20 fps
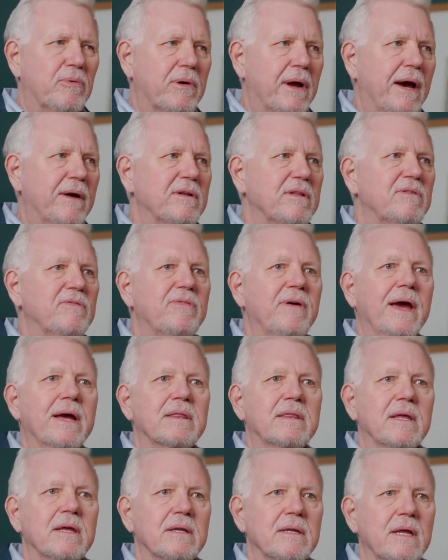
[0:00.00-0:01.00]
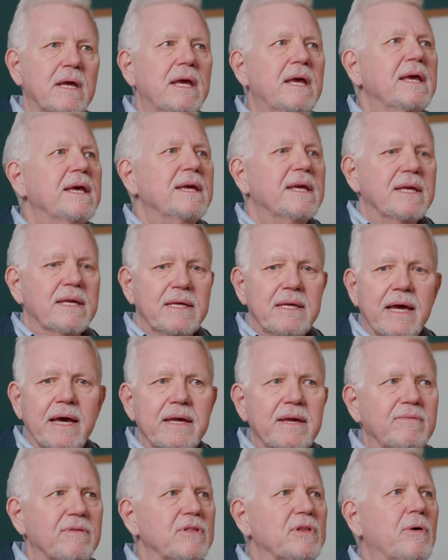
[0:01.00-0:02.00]
proud of the fact that, yeah,
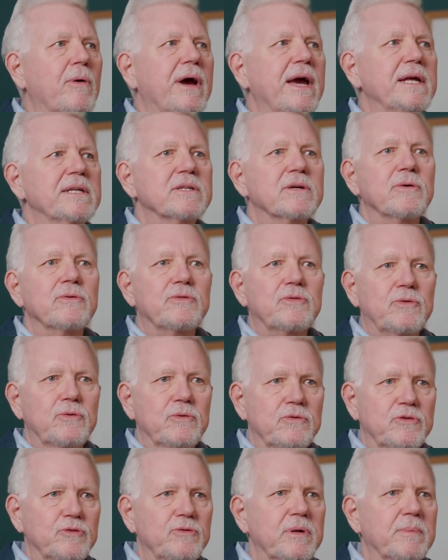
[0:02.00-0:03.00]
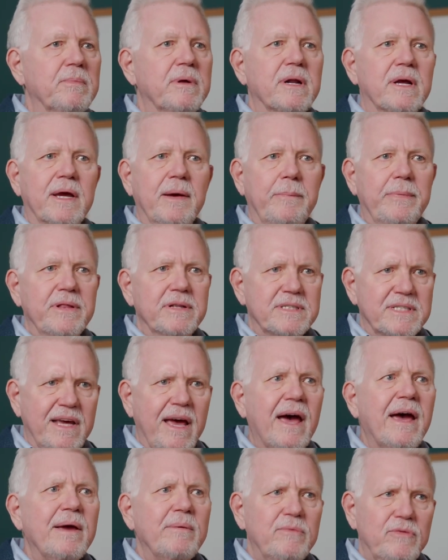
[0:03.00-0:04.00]
even though I had to go through treatment a couple of
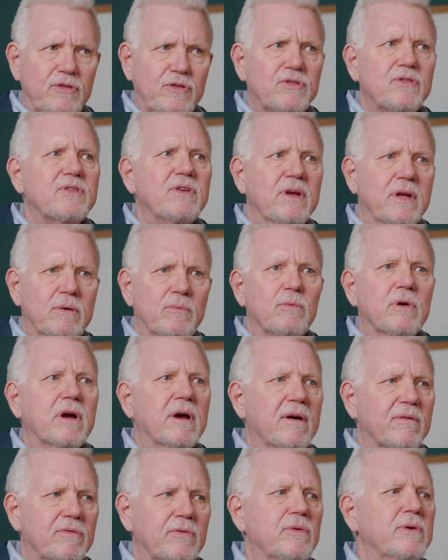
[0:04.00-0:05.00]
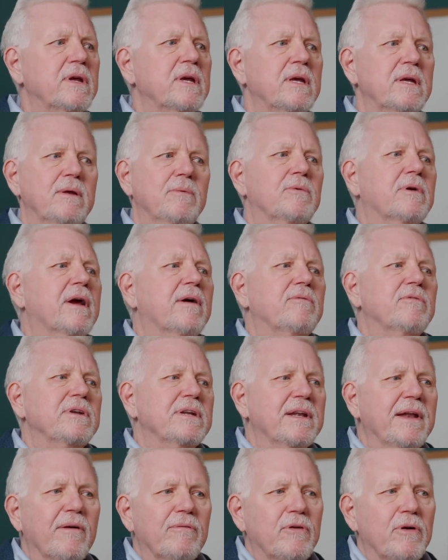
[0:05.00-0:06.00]
times and recovery
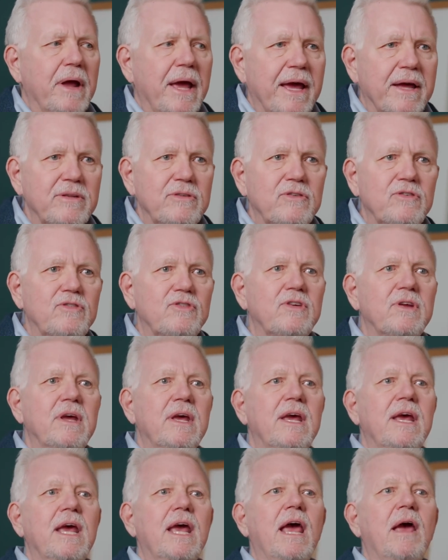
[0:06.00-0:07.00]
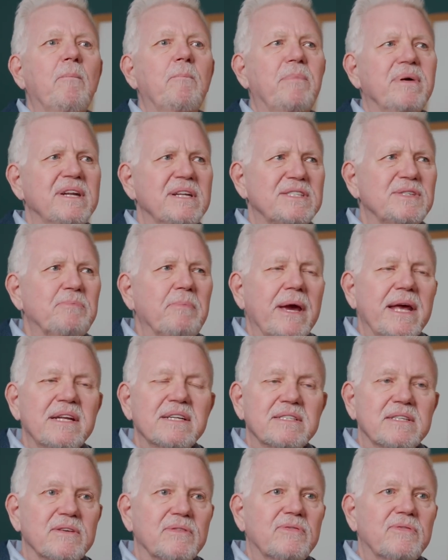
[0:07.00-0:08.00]
never ends, but it's made a
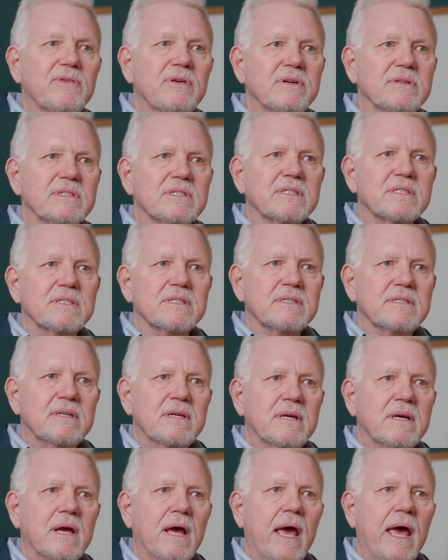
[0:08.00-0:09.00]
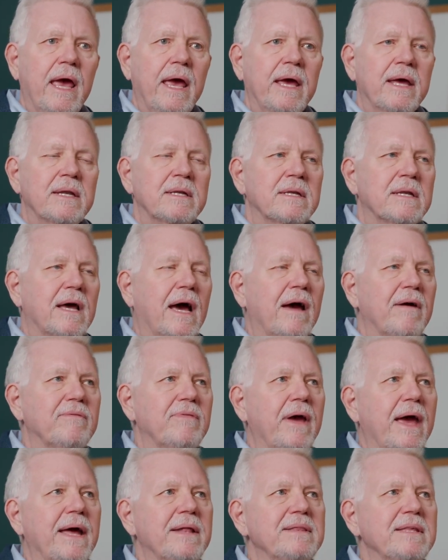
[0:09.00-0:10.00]
difference. And I've
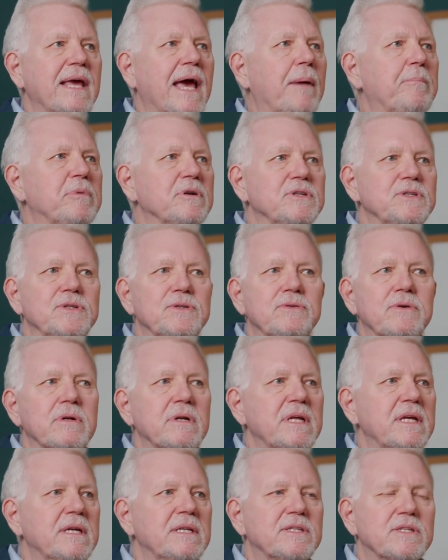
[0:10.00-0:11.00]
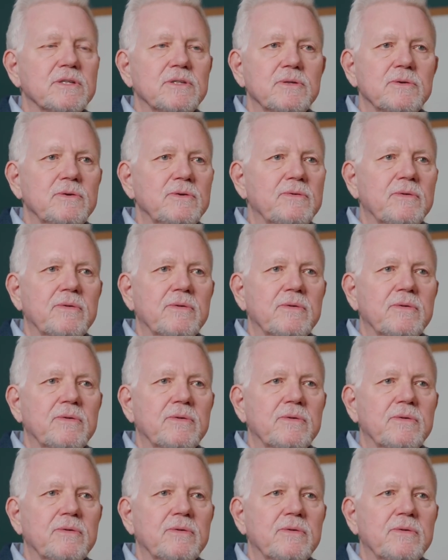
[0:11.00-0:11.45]
had the opportunity to do